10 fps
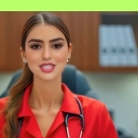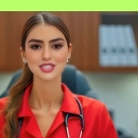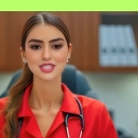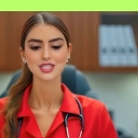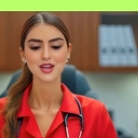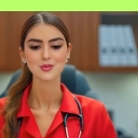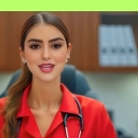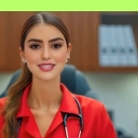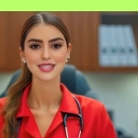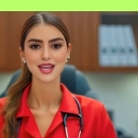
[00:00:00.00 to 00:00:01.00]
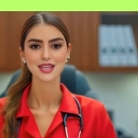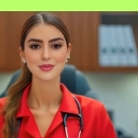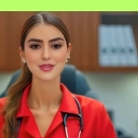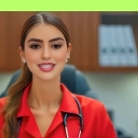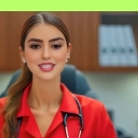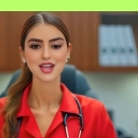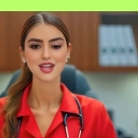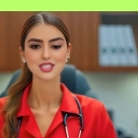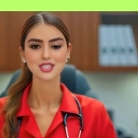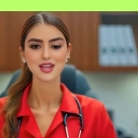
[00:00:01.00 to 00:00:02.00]
sarcomas demands
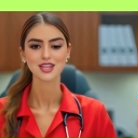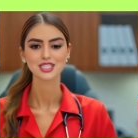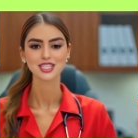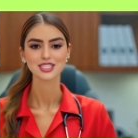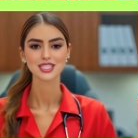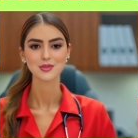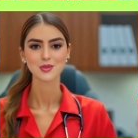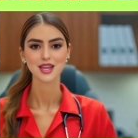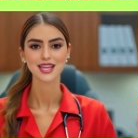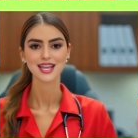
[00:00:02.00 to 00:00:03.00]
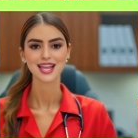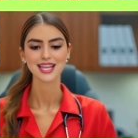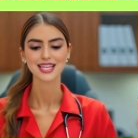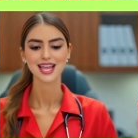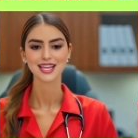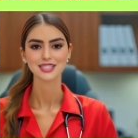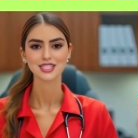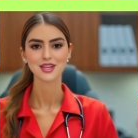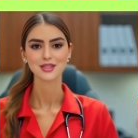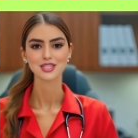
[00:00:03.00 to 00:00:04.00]
oncologic discipline and
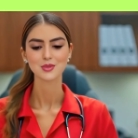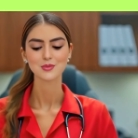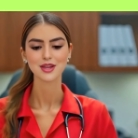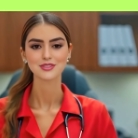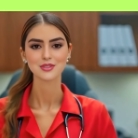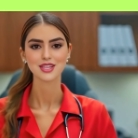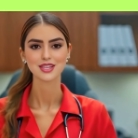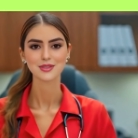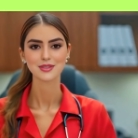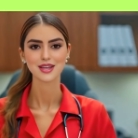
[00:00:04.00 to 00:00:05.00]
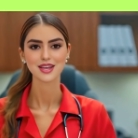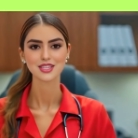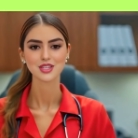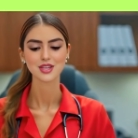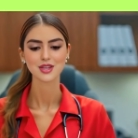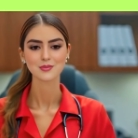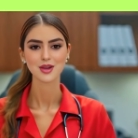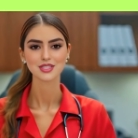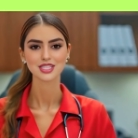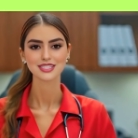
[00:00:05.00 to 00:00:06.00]
anatomical bravery. Clear
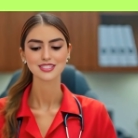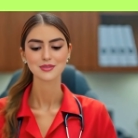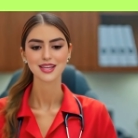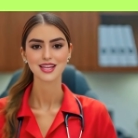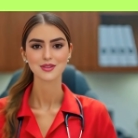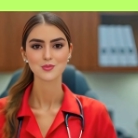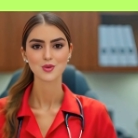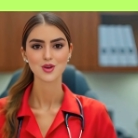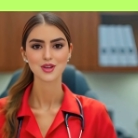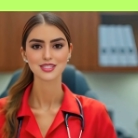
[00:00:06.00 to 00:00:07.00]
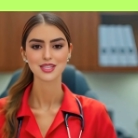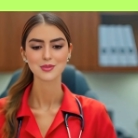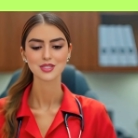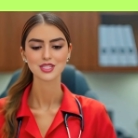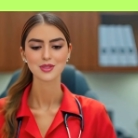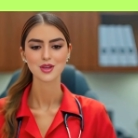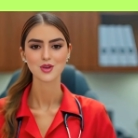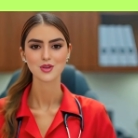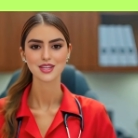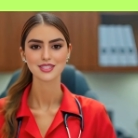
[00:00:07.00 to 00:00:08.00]
margins matter more than preserving
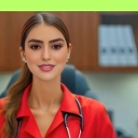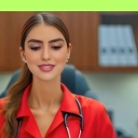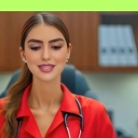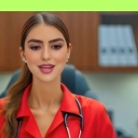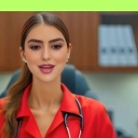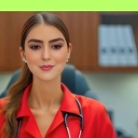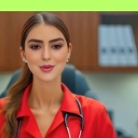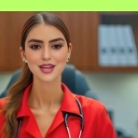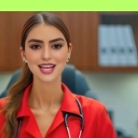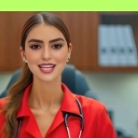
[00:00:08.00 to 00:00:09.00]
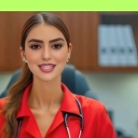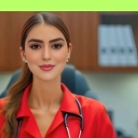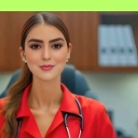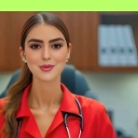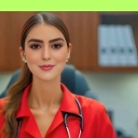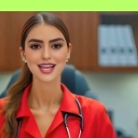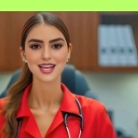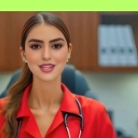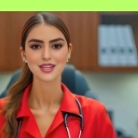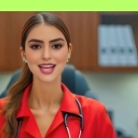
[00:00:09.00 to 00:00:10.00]
organs. Plan,
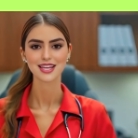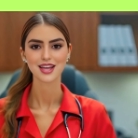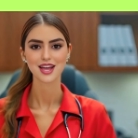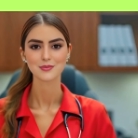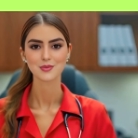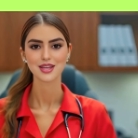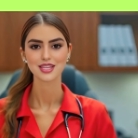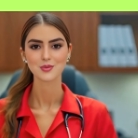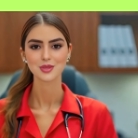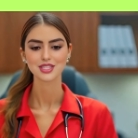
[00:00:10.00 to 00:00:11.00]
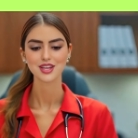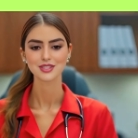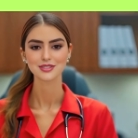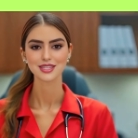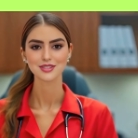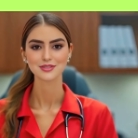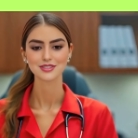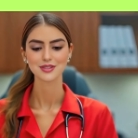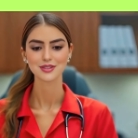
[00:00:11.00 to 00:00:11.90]
prepare, and operate with confidence.